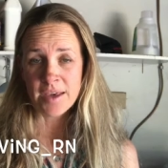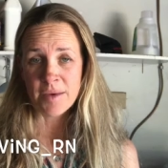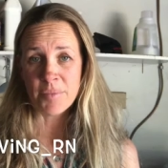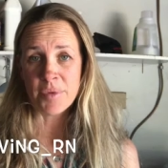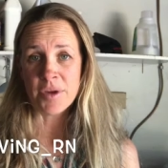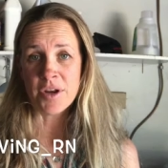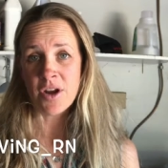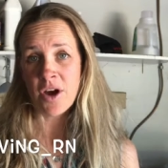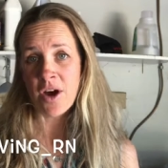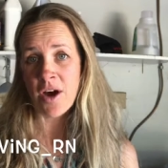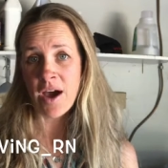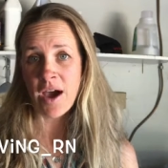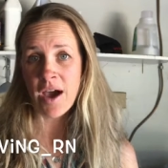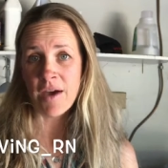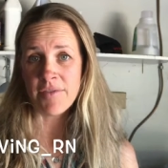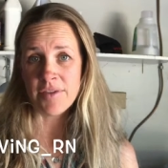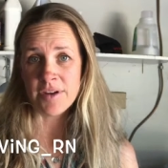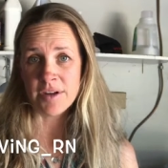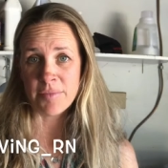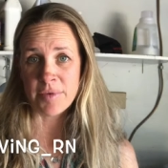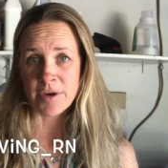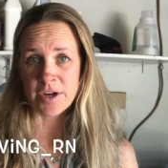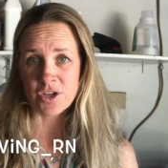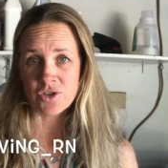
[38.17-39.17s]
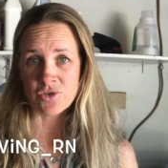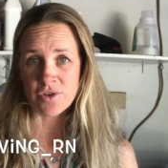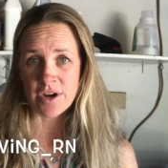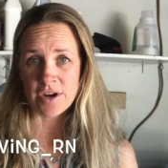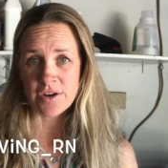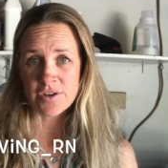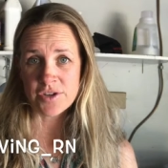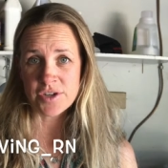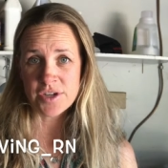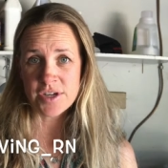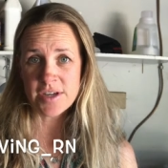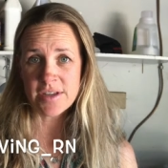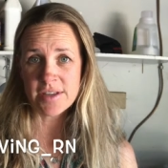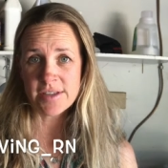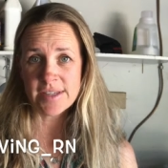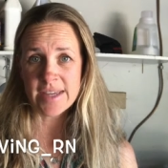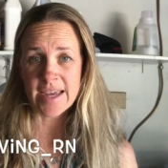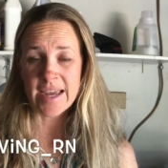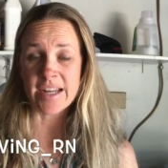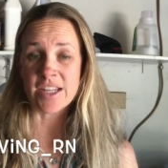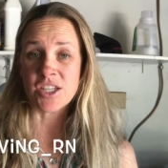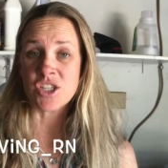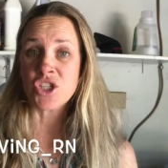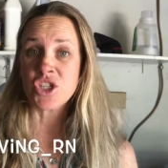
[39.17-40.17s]
but not having to buy dryer sheets,
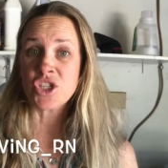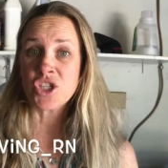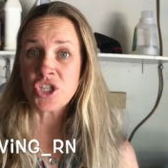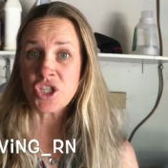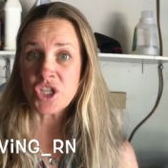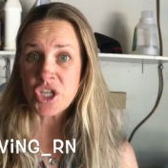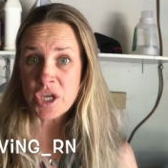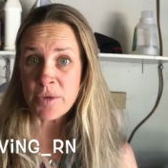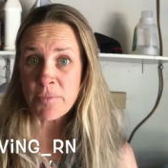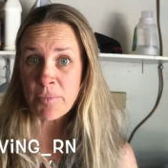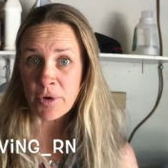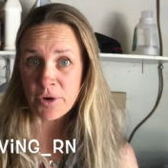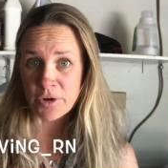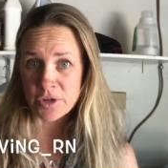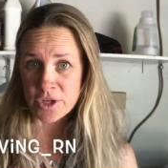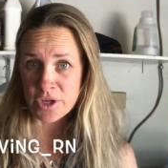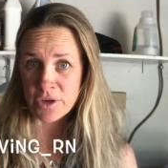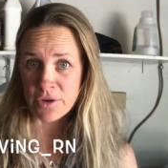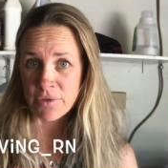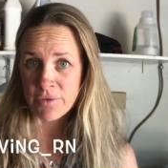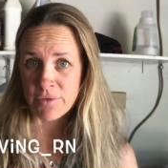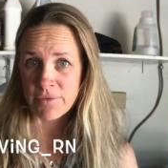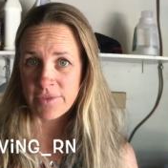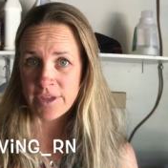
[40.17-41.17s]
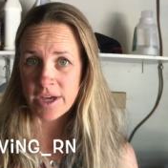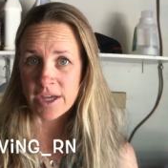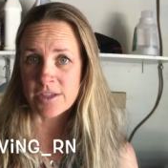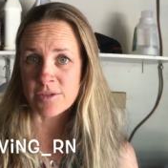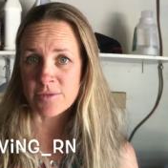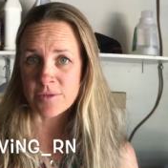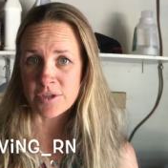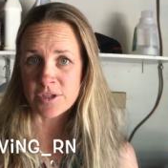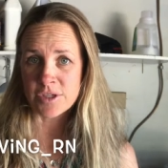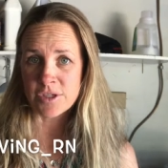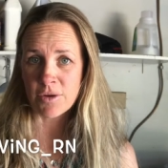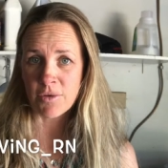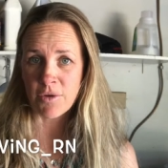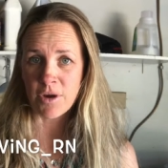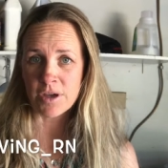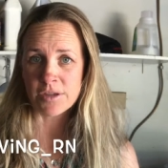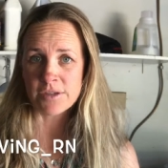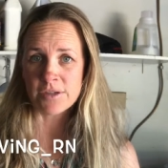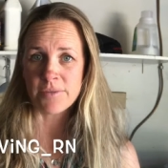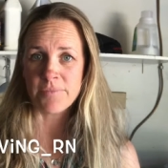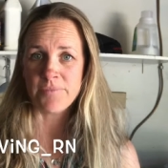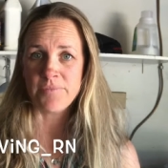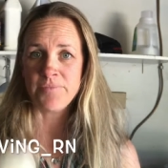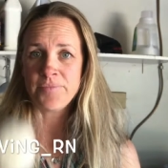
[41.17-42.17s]
and it's cheaper too. That's what's so
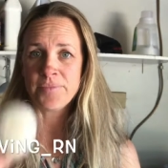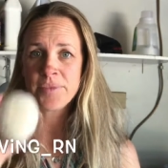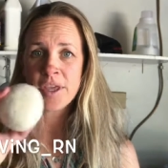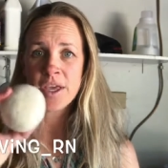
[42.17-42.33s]
awesome.